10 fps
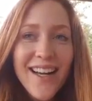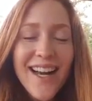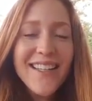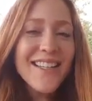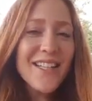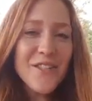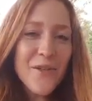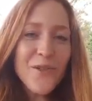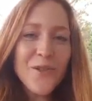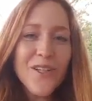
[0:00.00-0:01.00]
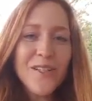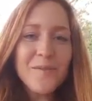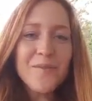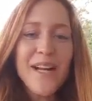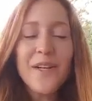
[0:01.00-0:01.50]
I think that's so cool.
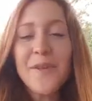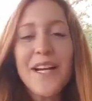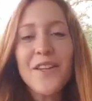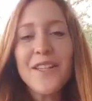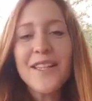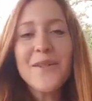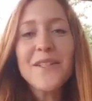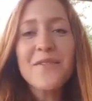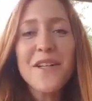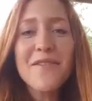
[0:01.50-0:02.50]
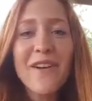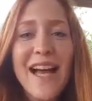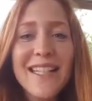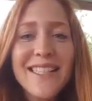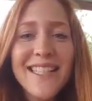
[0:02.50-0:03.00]
Anyway, I thought that was a fun
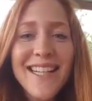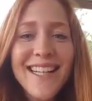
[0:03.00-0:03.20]
fact.